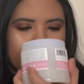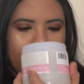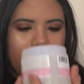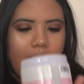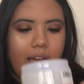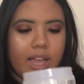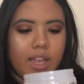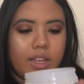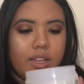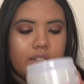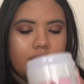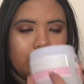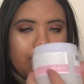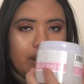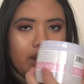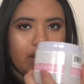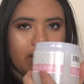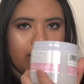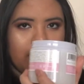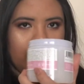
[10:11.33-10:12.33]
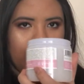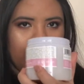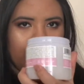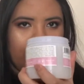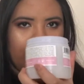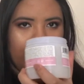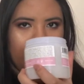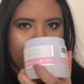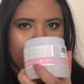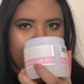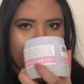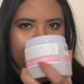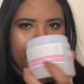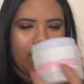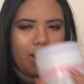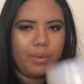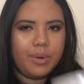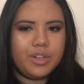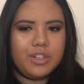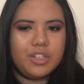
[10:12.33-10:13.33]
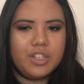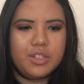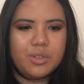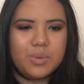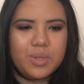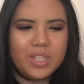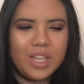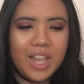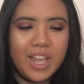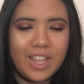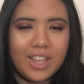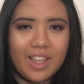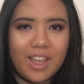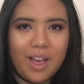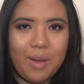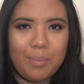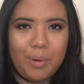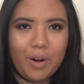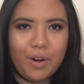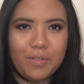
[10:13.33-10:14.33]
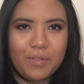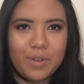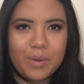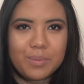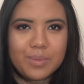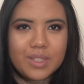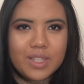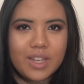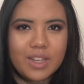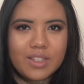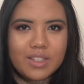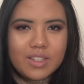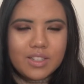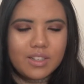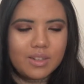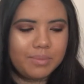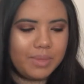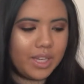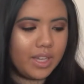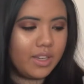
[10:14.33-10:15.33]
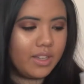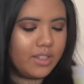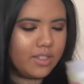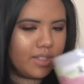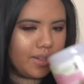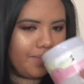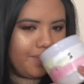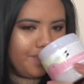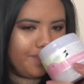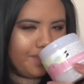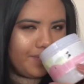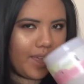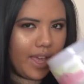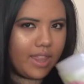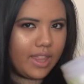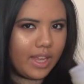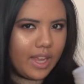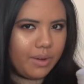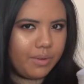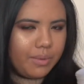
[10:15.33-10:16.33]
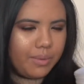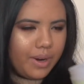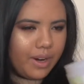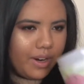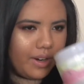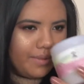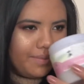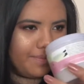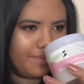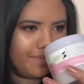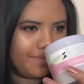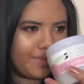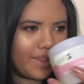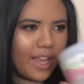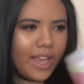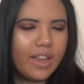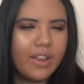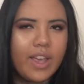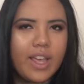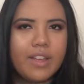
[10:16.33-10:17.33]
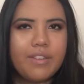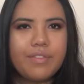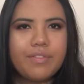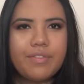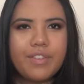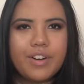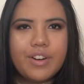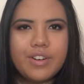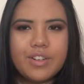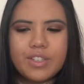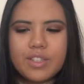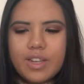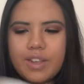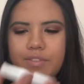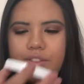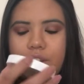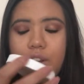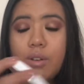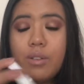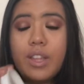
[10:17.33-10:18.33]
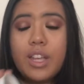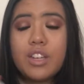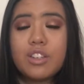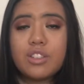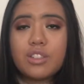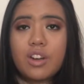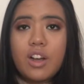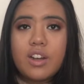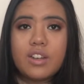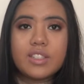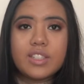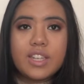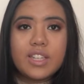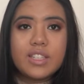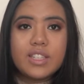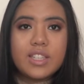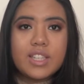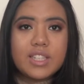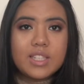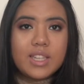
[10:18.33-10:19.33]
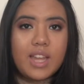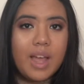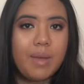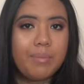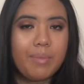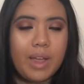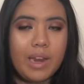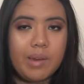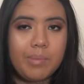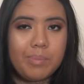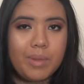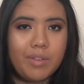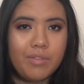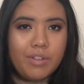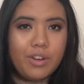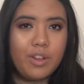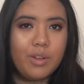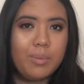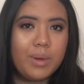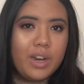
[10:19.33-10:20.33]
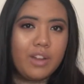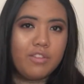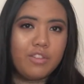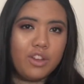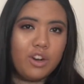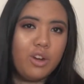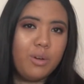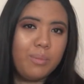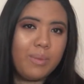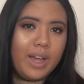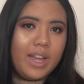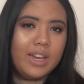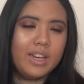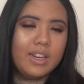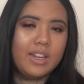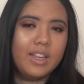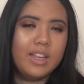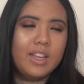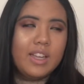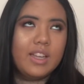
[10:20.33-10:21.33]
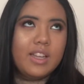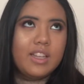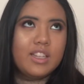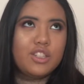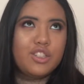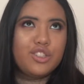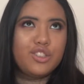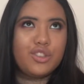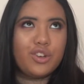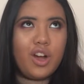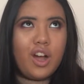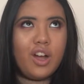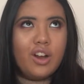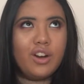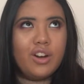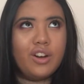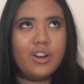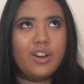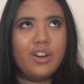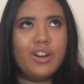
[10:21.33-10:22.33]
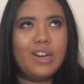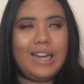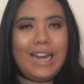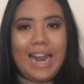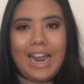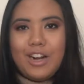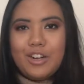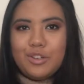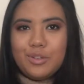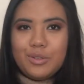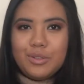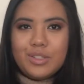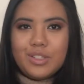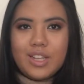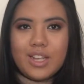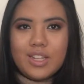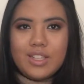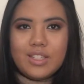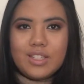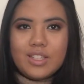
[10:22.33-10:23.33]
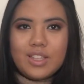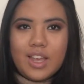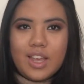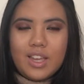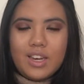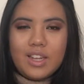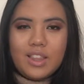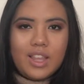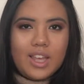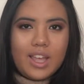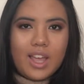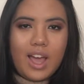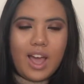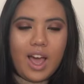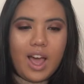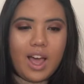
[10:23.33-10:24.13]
I could smell this all day. I wish this was like a perfume scent because I think I would wear it. Okay, first, if you don't like strong scents, this might be for you, but if you don't mind stronger natural scents, then like